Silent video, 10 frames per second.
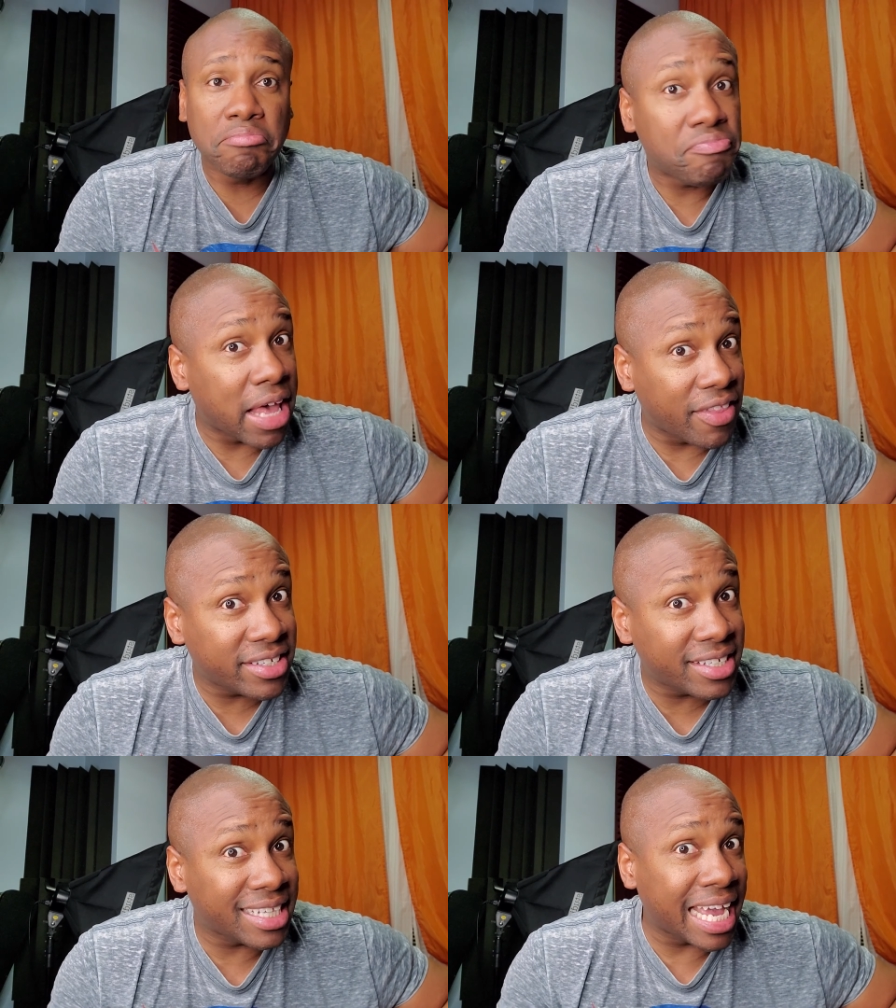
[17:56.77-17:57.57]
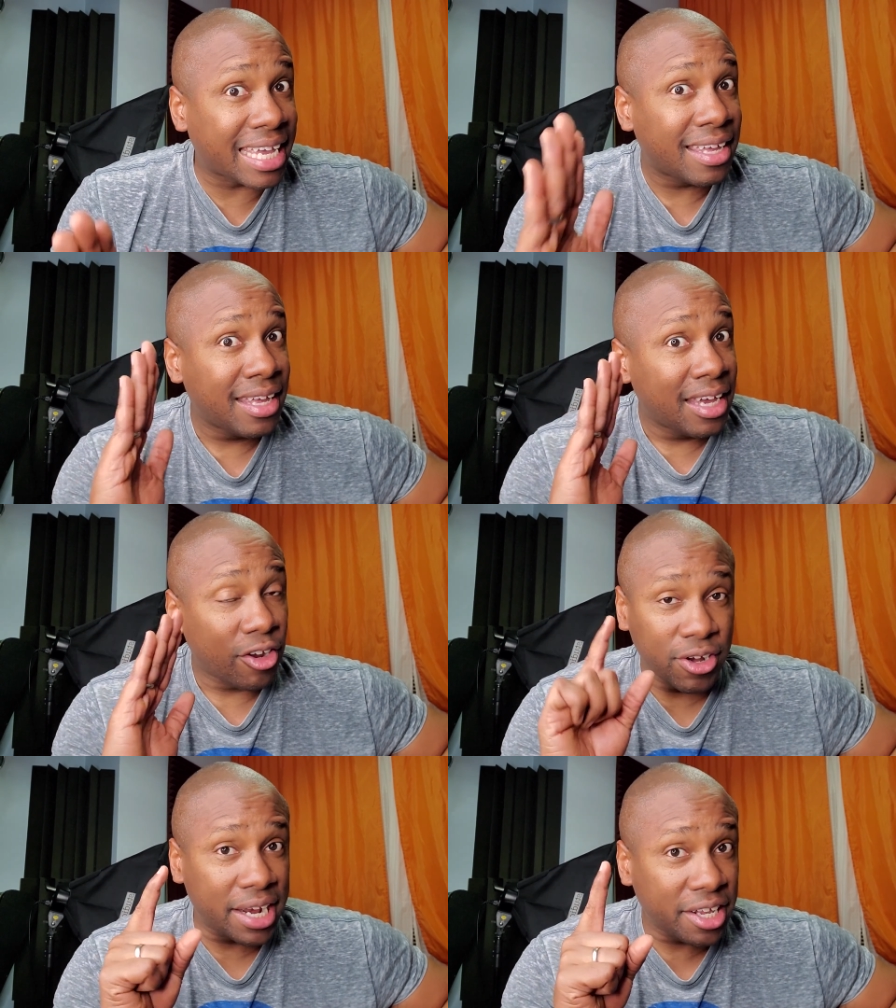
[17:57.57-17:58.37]
Now this is like,
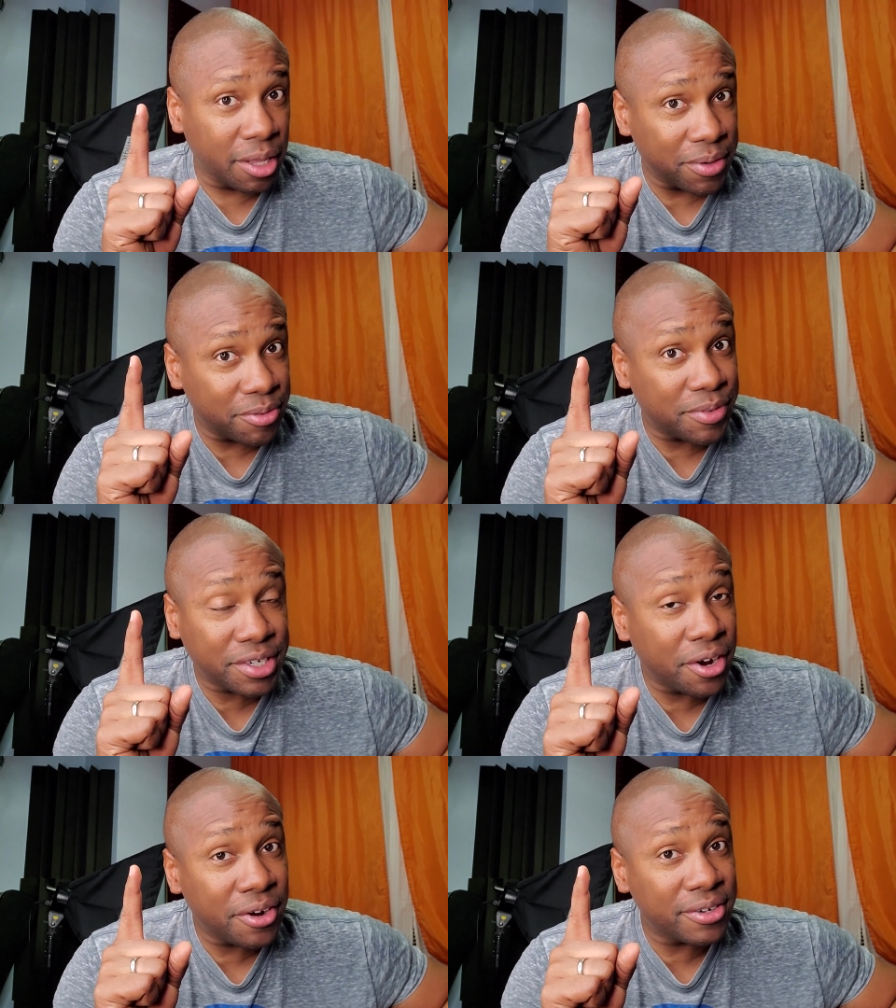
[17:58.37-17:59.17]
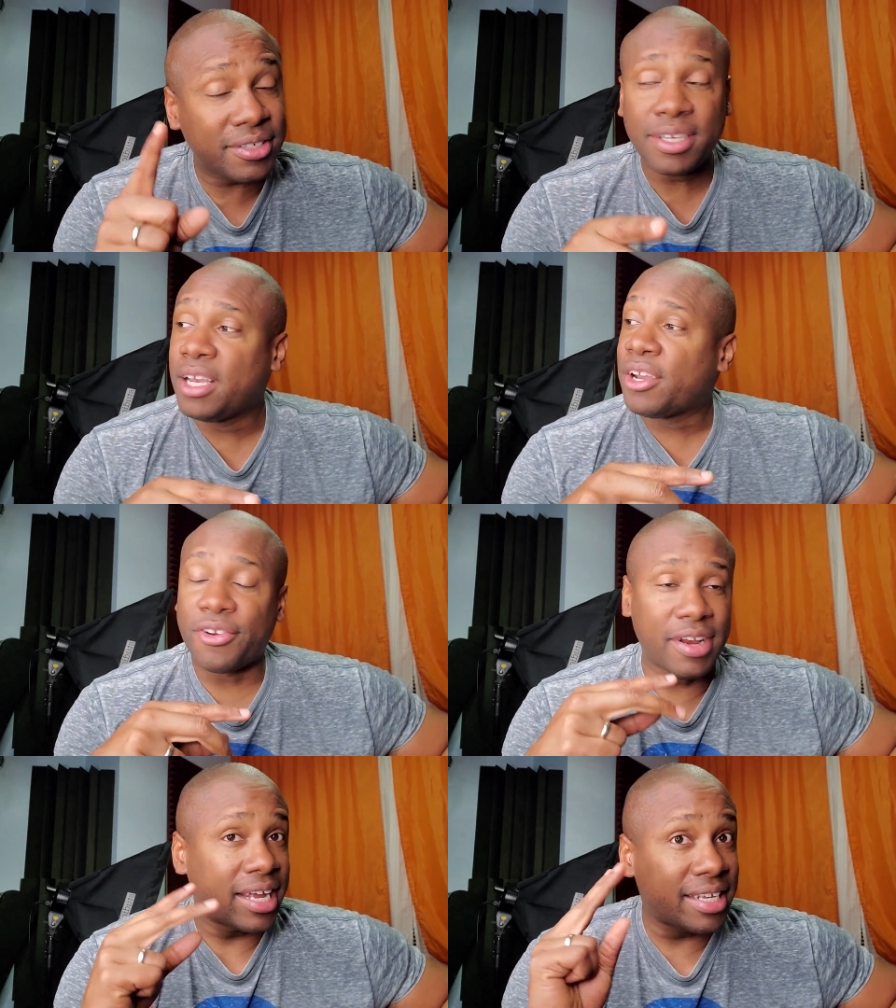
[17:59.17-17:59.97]
you're not dealing with the returns,
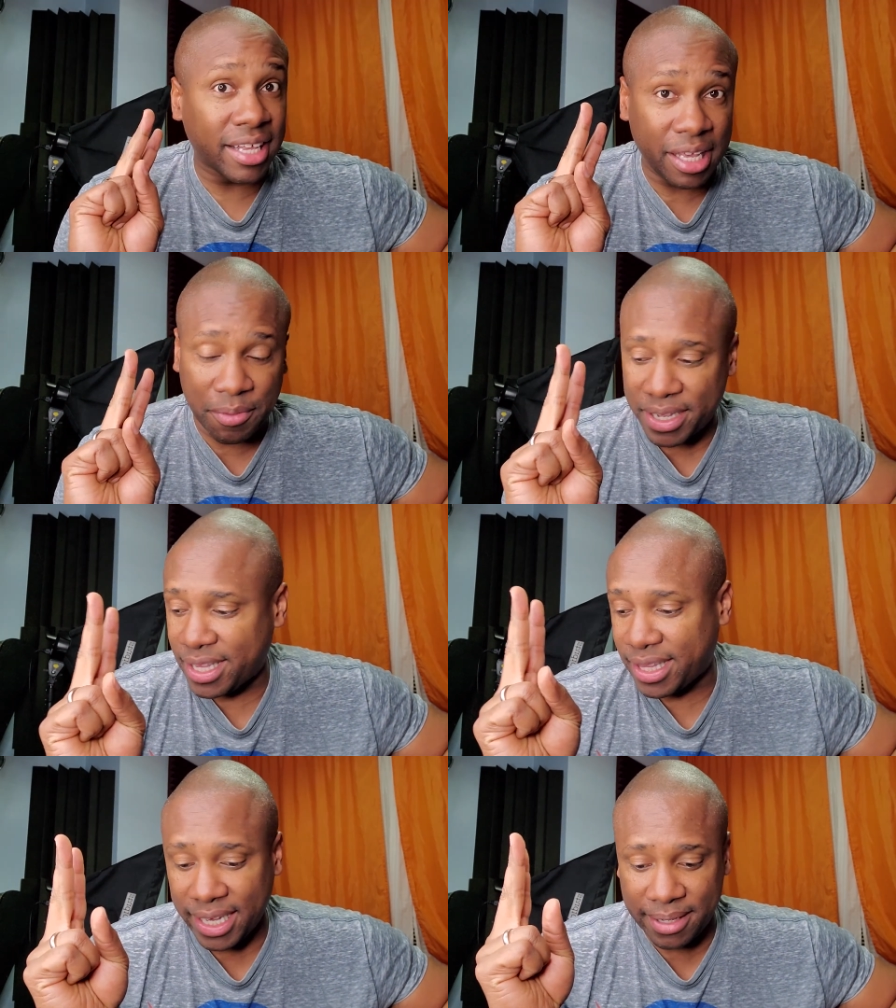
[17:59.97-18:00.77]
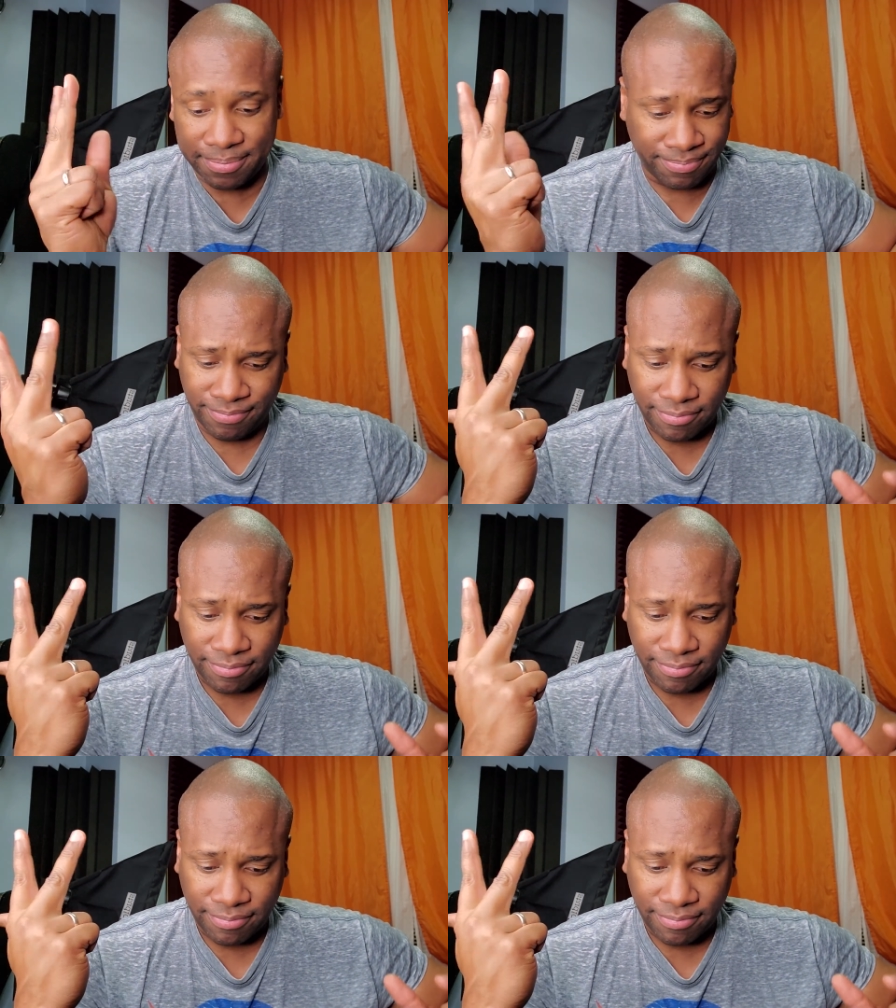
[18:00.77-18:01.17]
you're not dealing with um,